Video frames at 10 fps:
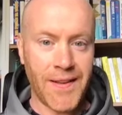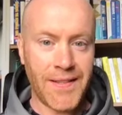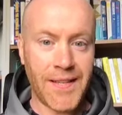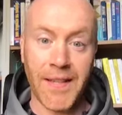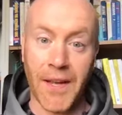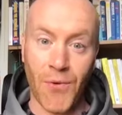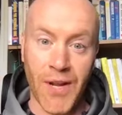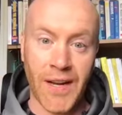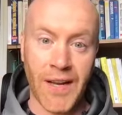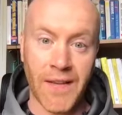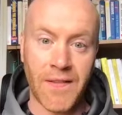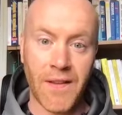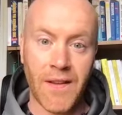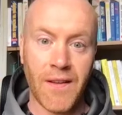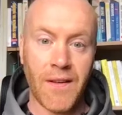till they realize,
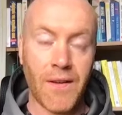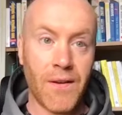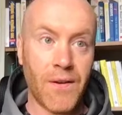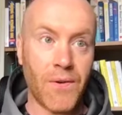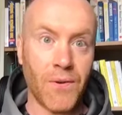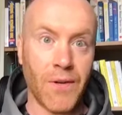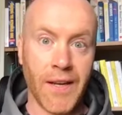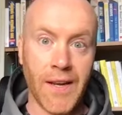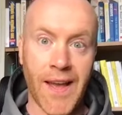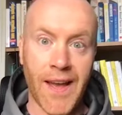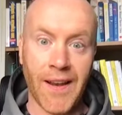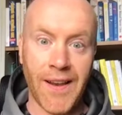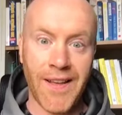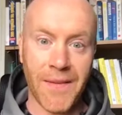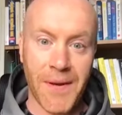holy
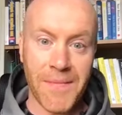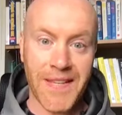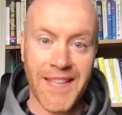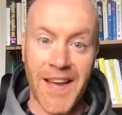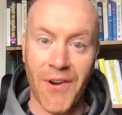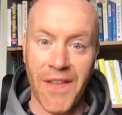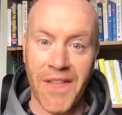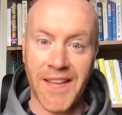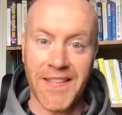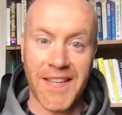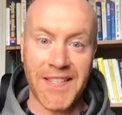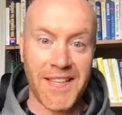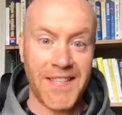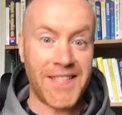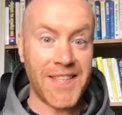hell, I've been missing out on this. This
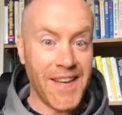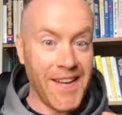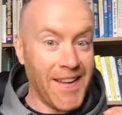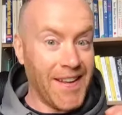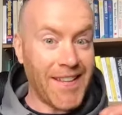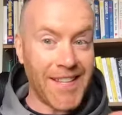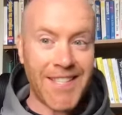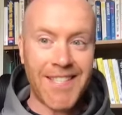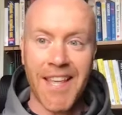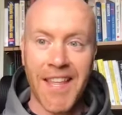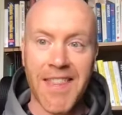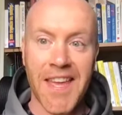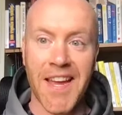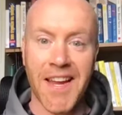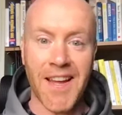is the
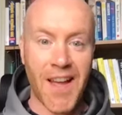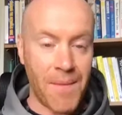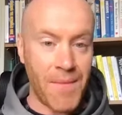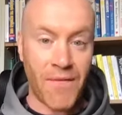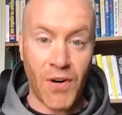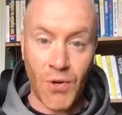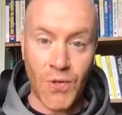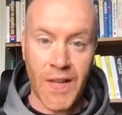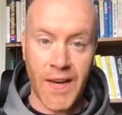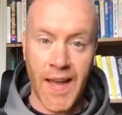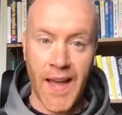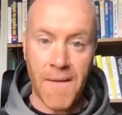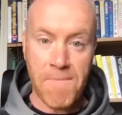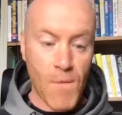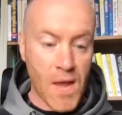thing. I'm never losing it
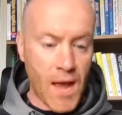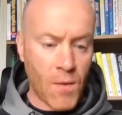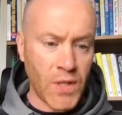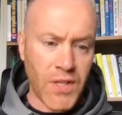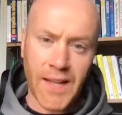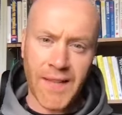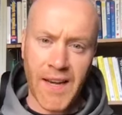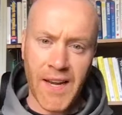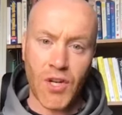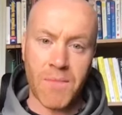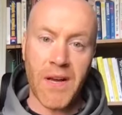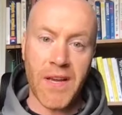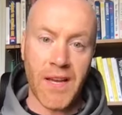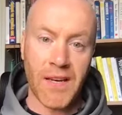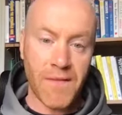again. And once you get that initial
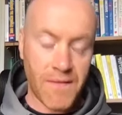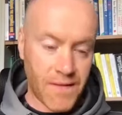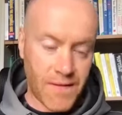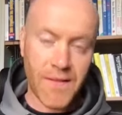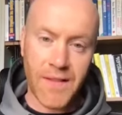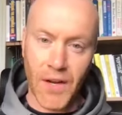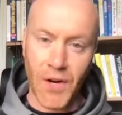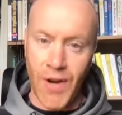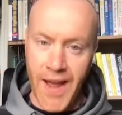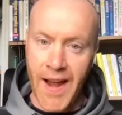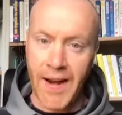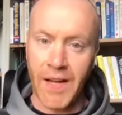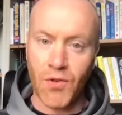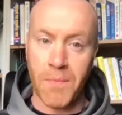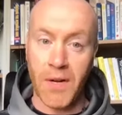buy-in, they're going to hang
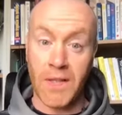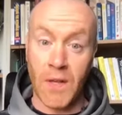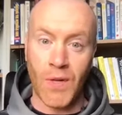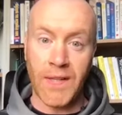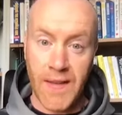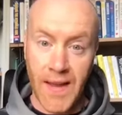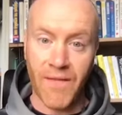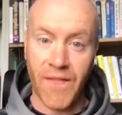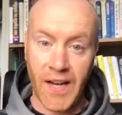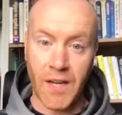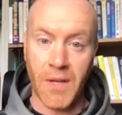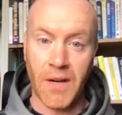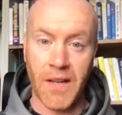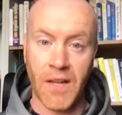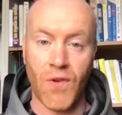on to it because they will see how valuable
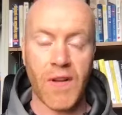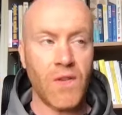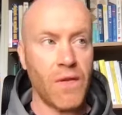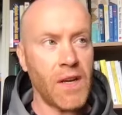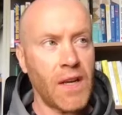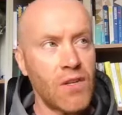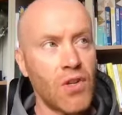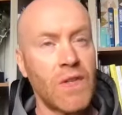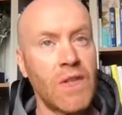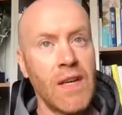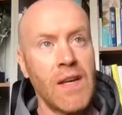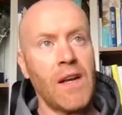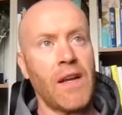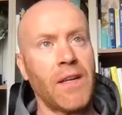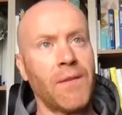it is, right? So if you can just,
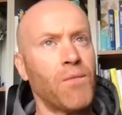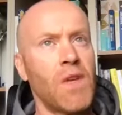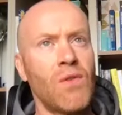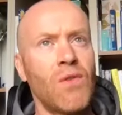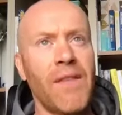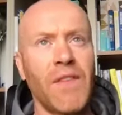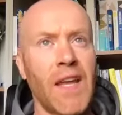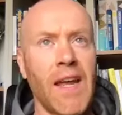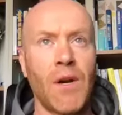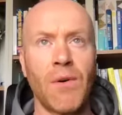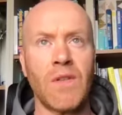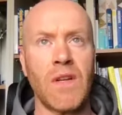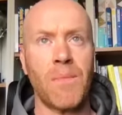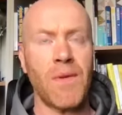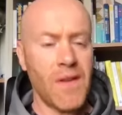like, you don't have to get 8 hours
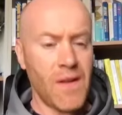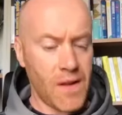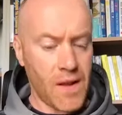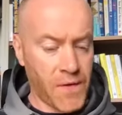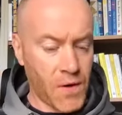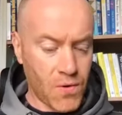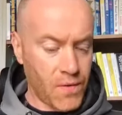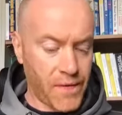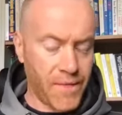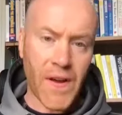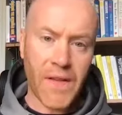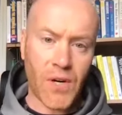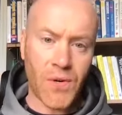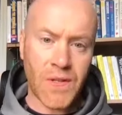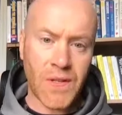sleep. if you're going from 5
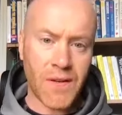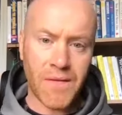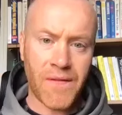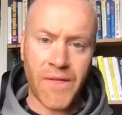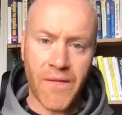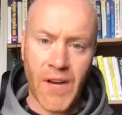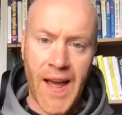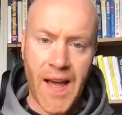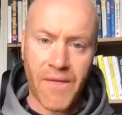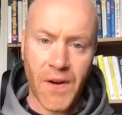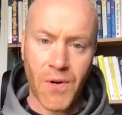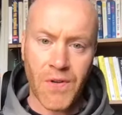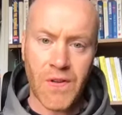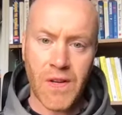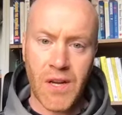hours to 5.5
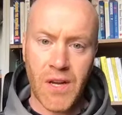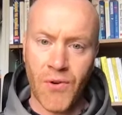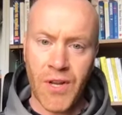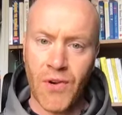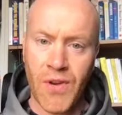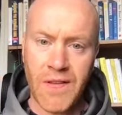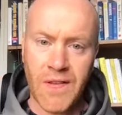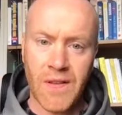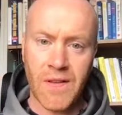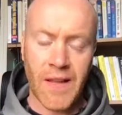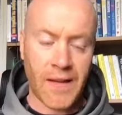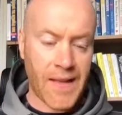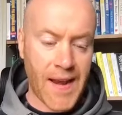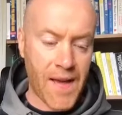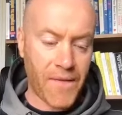hours, you're increasing, like,
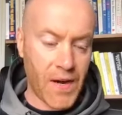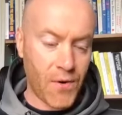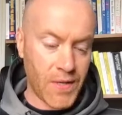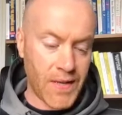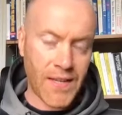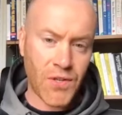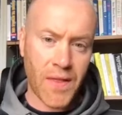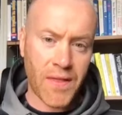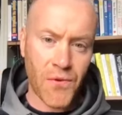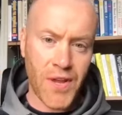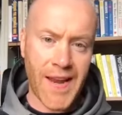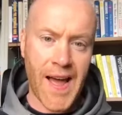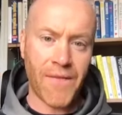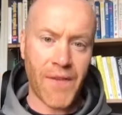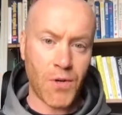that half an hour is an extra
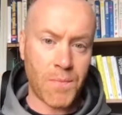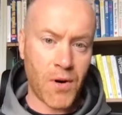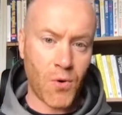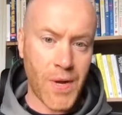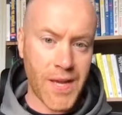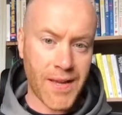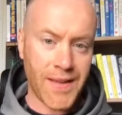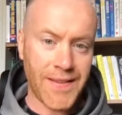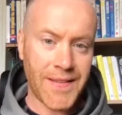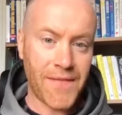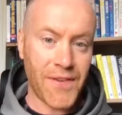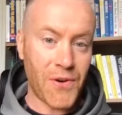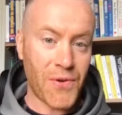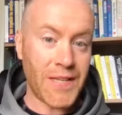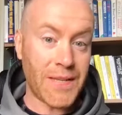3.5 hours per week. So you've
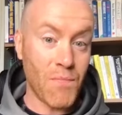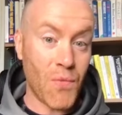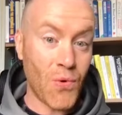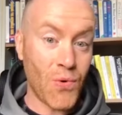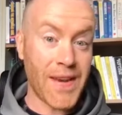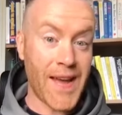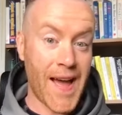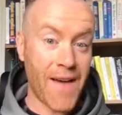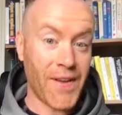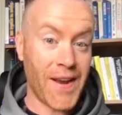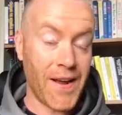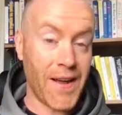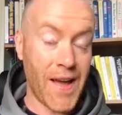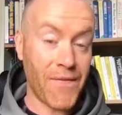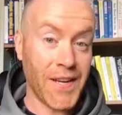increased more than a
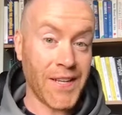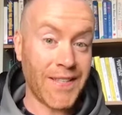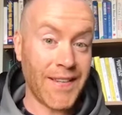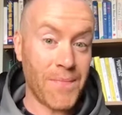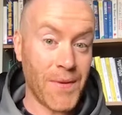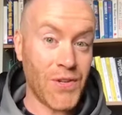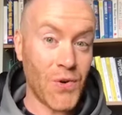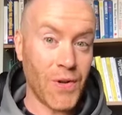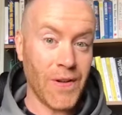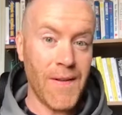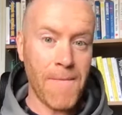half night's sleep in total,